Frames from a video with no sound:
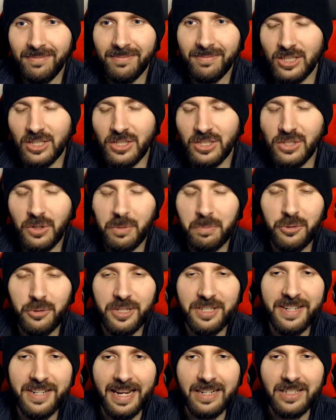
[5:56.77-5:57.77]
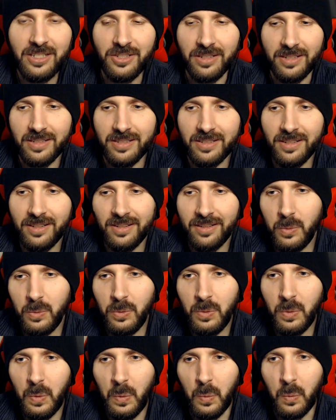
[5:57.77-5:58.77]
Just so pretentious.
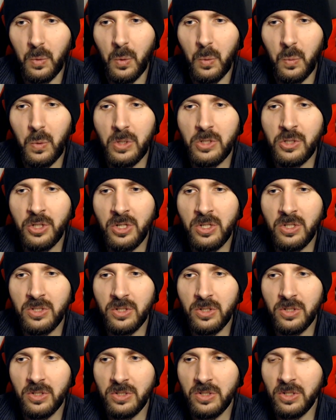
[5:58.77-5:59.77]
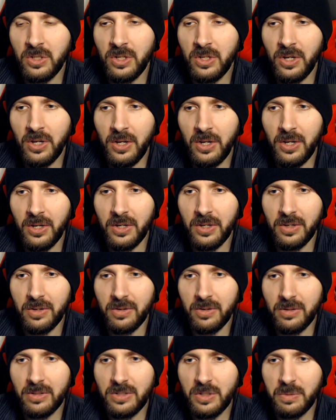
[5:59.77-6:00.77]
Ooh, we're watching Citizen
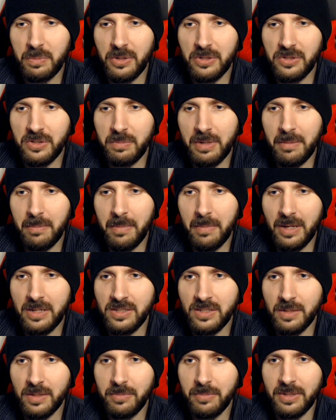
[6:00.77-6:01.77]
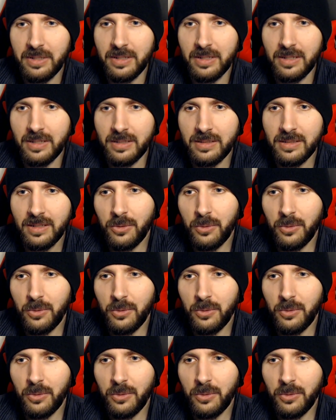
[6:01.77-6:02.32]
Kane. It's supposed to be a masterpiece.